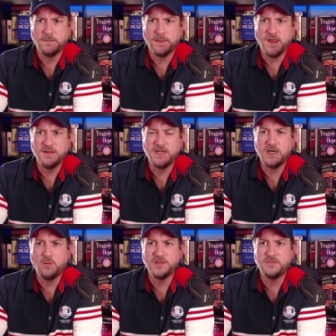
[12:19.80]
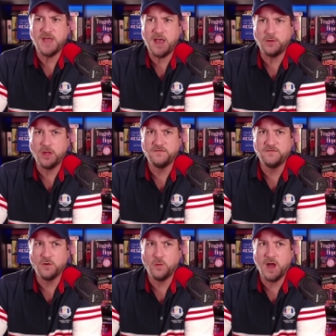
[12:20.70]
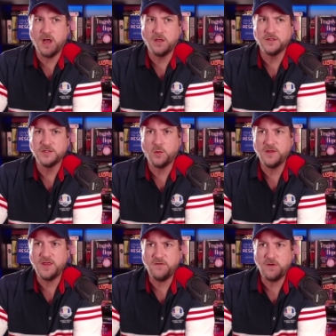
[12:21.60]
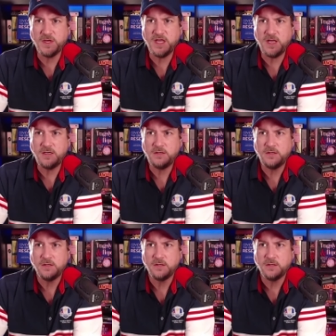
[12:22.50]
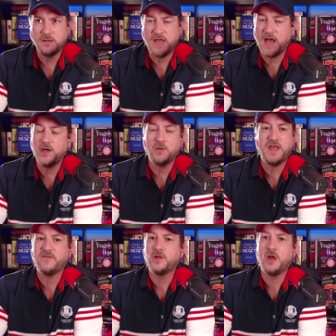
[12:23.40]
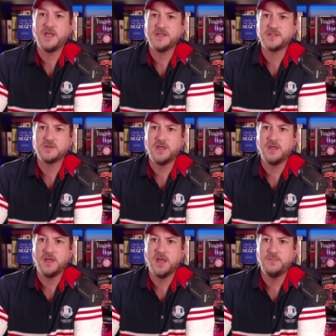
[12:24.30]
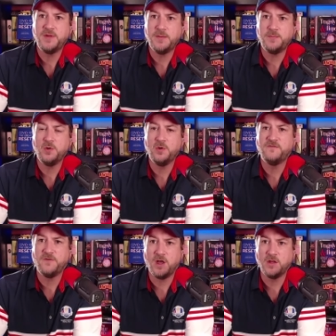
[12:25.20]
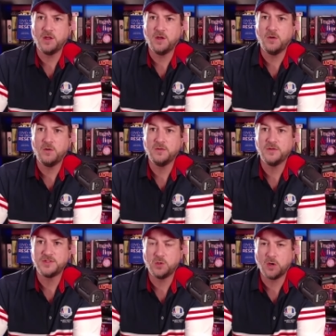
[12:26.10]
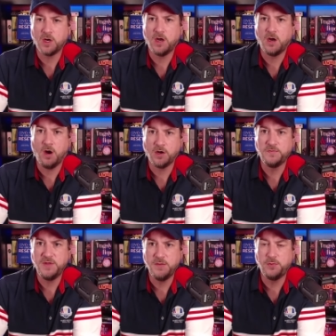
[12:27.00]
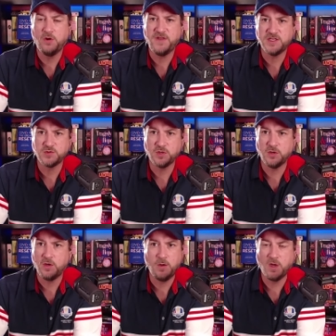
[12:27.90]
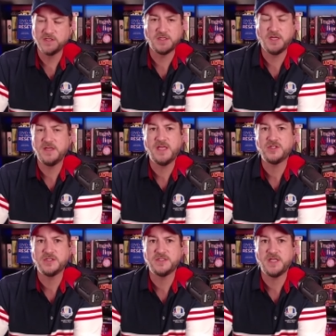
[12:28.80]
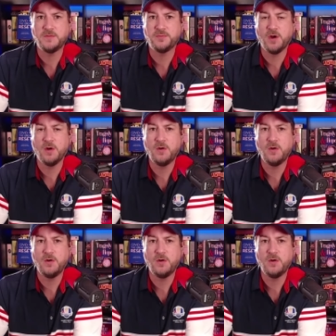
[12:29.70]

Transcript: and then they went to Babylon for a while. So where are they from again? I know they have a long history, and people who follow the Torah are the people of Israel. It wasn't a nation state, bro.